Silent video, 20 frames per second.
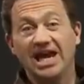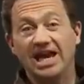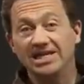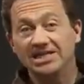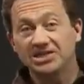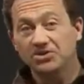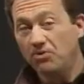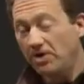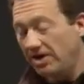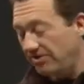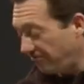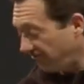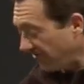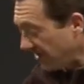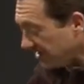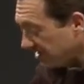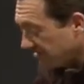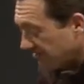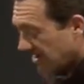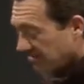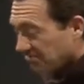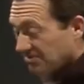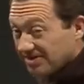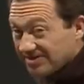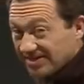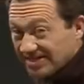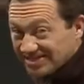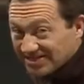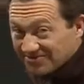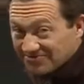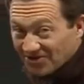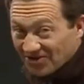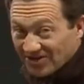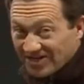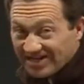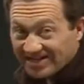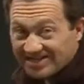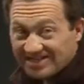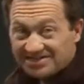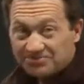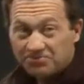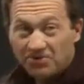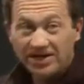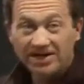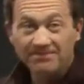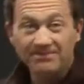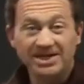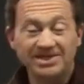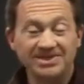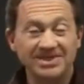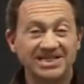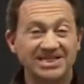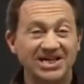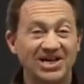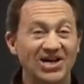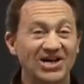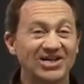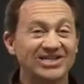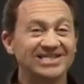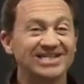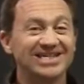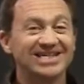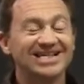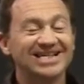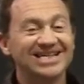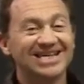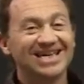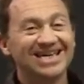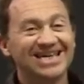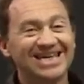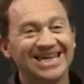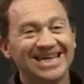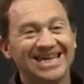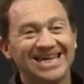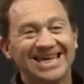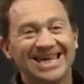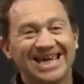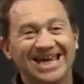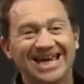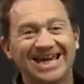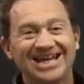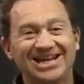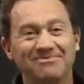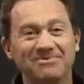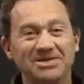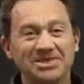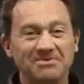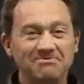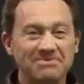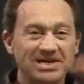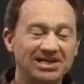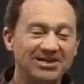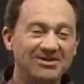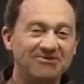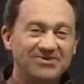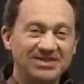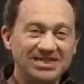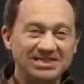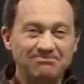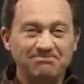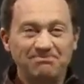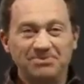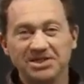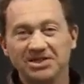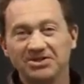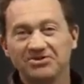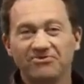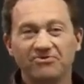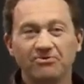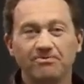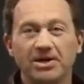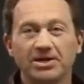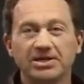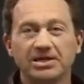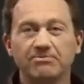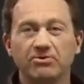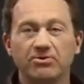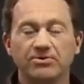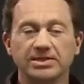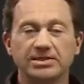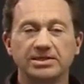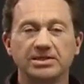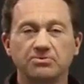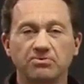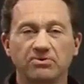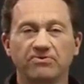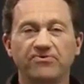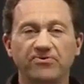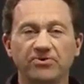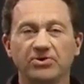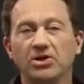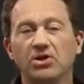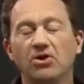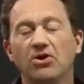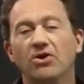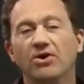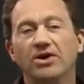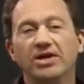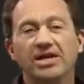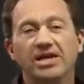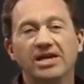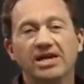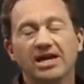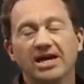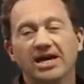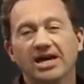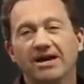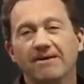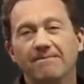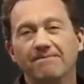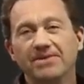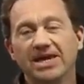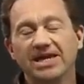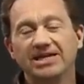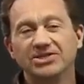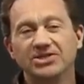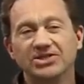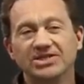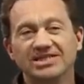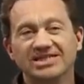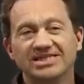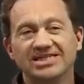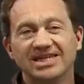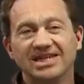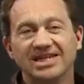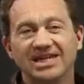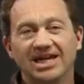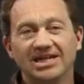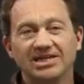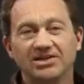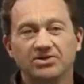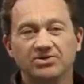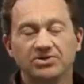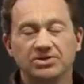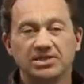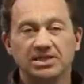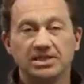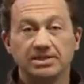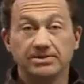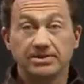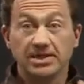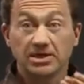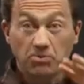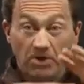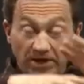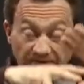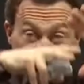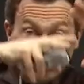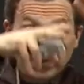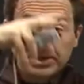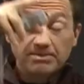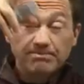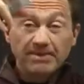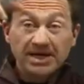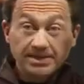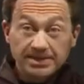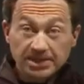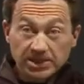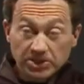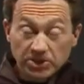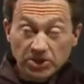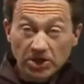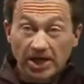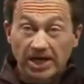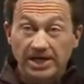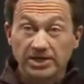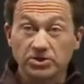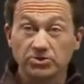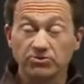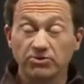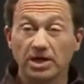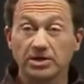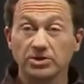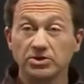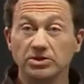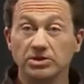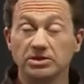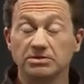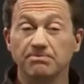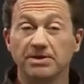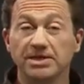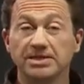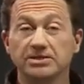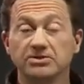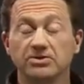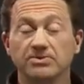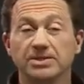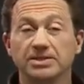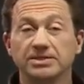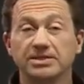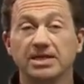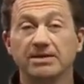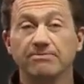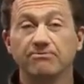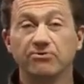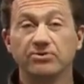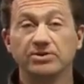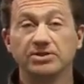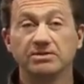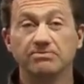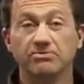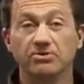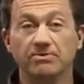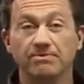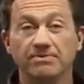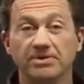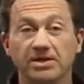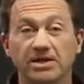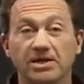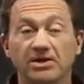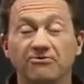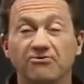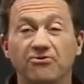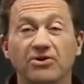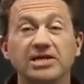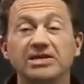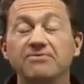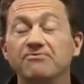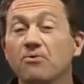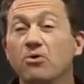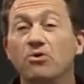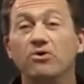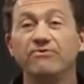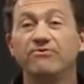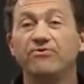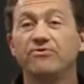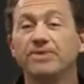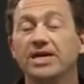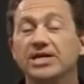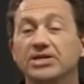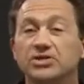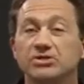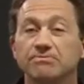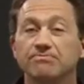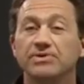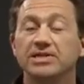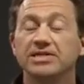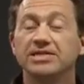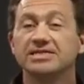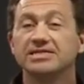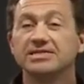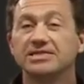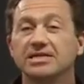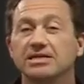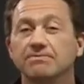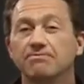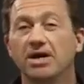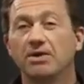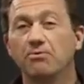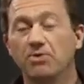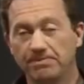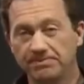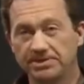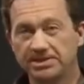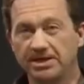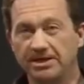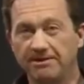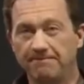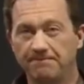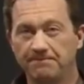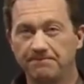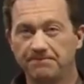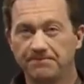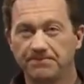And it's quite fun to make one of these. I've got here this one I made in the garden earlier, and I'm in the middle of this beautiful buckyball. This is with foot-long um, edges, and you can see they're quite fun to make these giant structures based on the same principle. For any more information, please see my website.